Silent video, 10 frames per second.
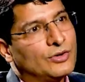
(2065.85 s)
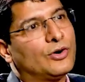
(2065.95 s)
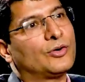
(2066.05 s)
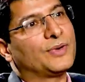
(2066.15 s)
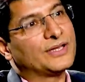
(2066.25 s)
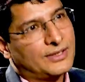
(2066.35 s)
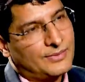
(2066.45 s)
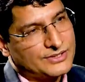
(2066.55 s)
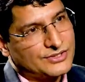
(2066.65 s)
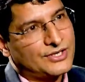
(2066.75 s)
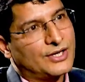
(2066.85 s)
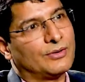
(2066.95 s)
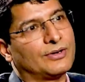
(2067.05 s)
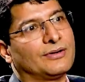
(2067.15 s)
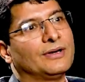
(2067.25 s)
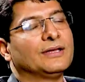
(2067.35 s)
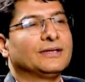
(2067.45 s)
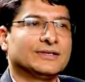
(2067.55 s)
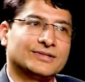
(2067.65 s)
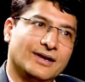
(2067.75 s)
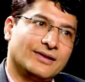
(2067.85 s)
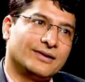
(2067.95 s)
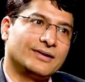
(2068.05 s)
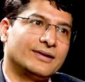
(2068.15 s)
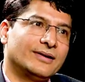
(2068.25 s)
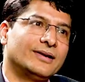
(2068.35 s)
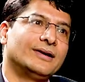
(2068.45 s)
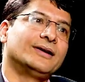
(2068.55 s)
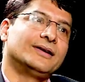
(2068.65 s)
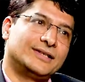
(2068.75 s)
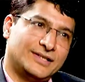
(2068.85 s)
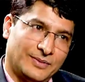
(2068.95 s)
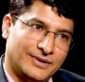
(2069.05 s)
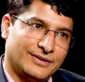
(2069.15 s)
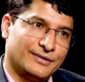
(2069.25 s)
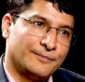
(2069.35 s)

or bring them as a shareholder, then share the dividend.